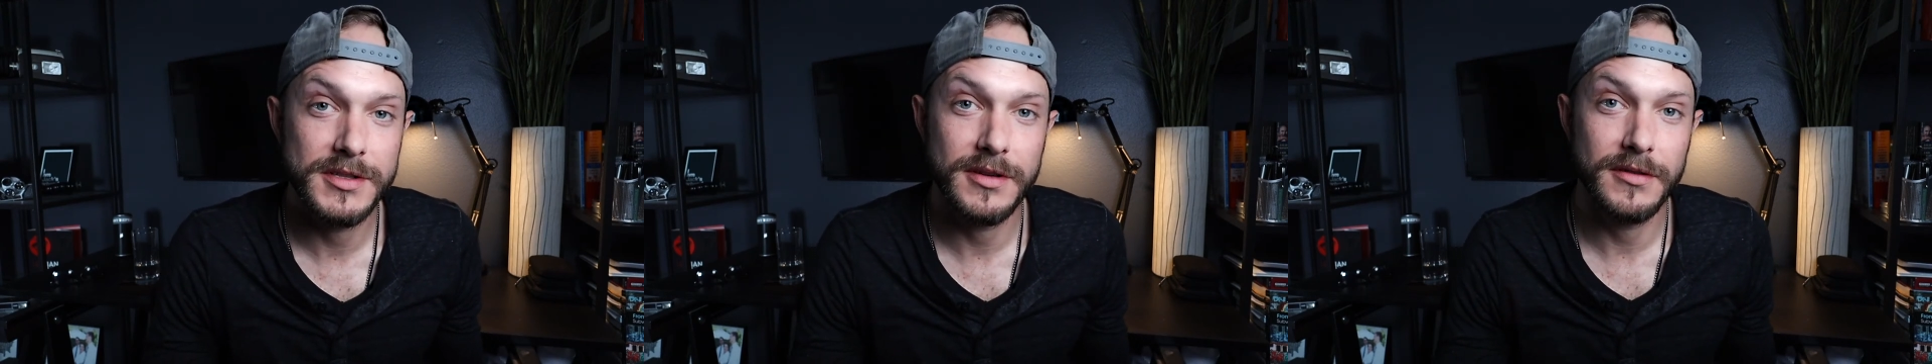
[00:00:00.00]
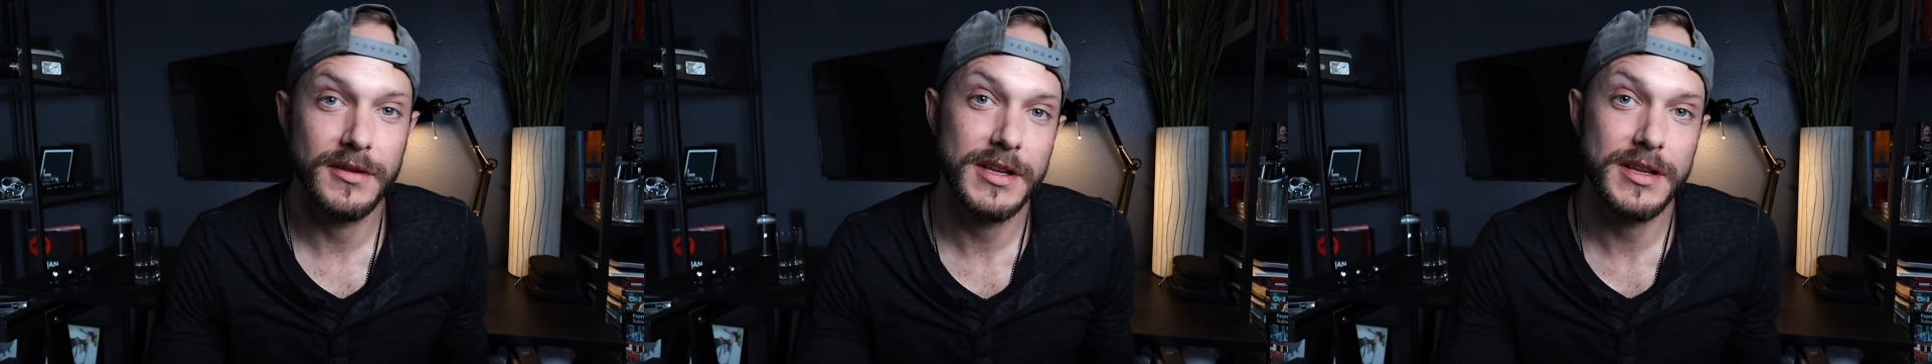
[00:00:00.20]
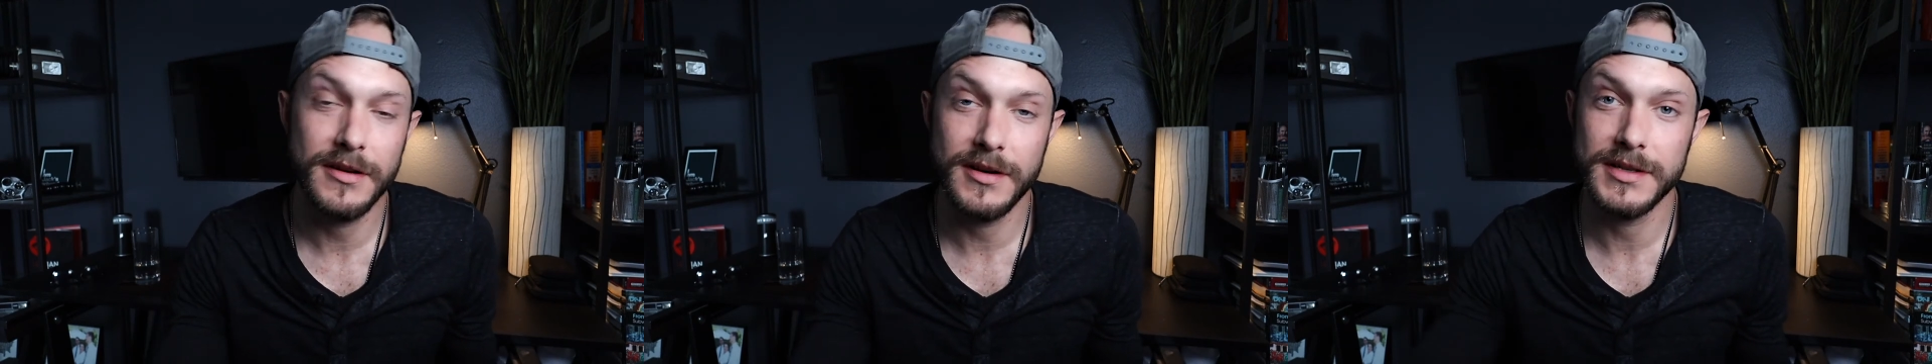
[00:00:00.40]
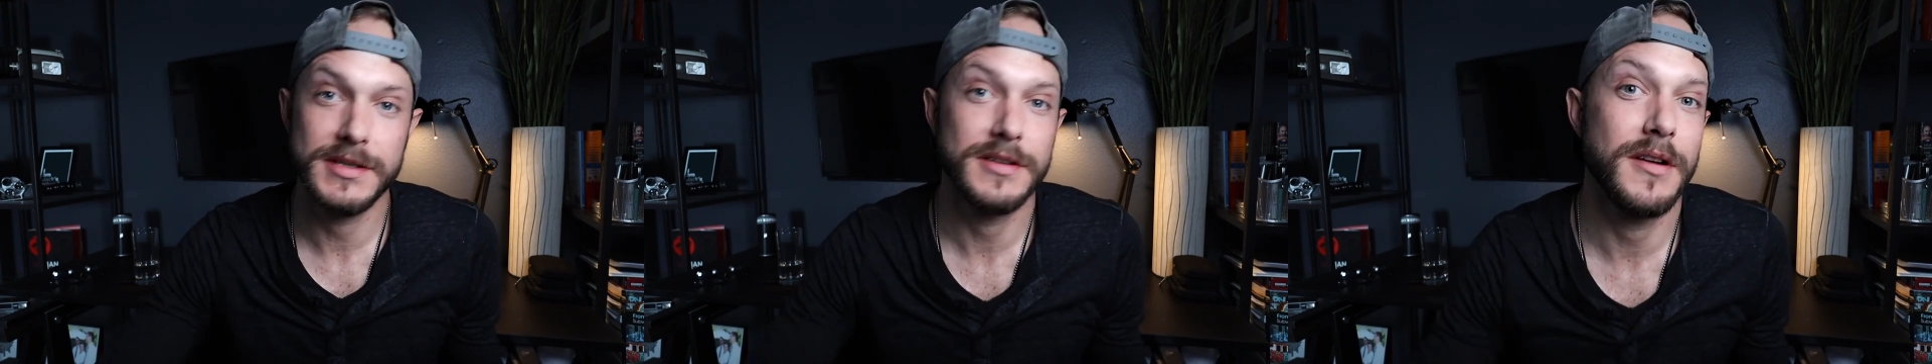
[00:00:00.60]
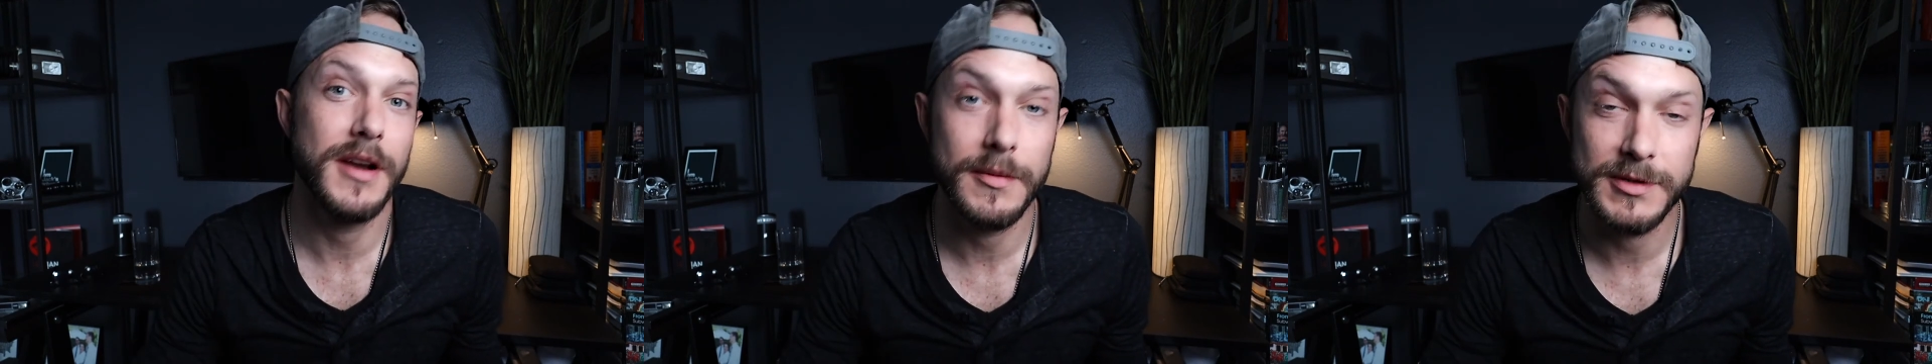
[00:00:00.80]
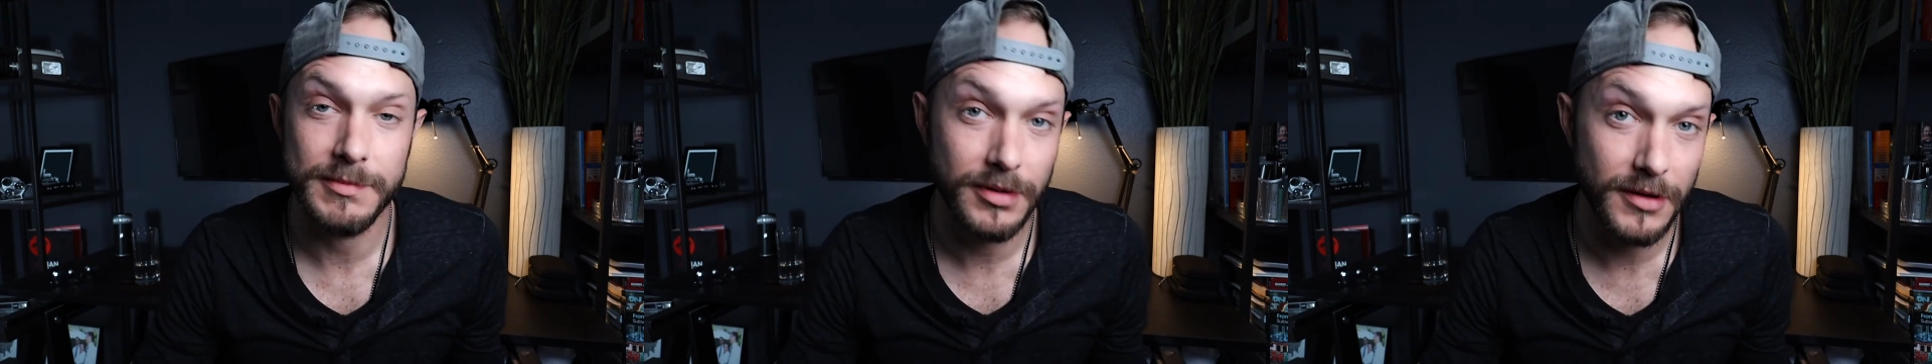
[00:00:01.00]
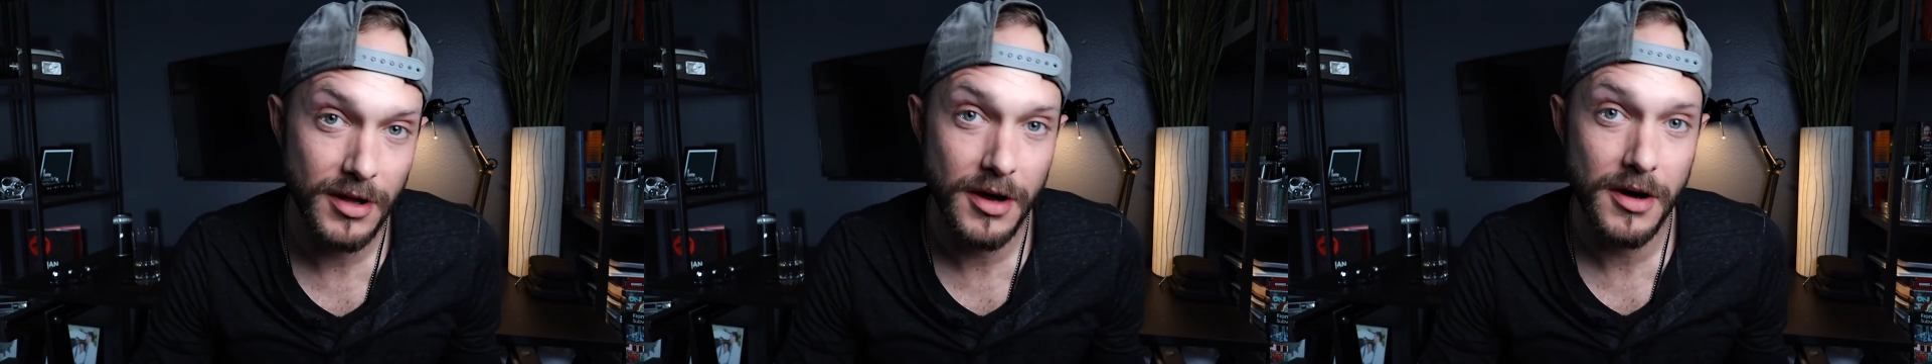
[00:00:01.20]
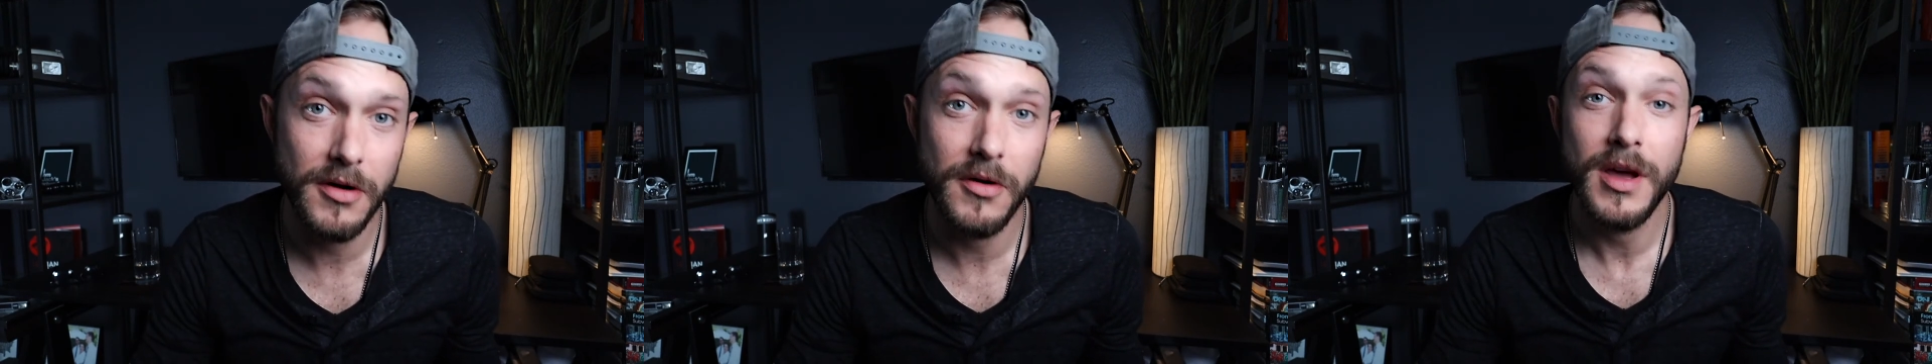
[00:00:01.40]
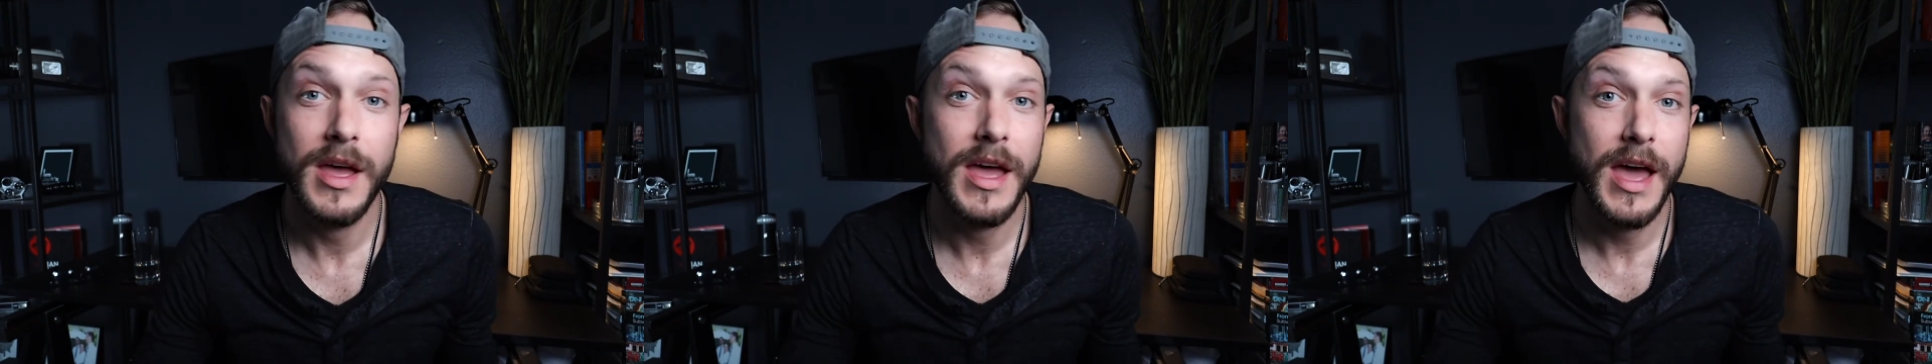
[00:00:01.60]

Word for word: So link your Instagrams below.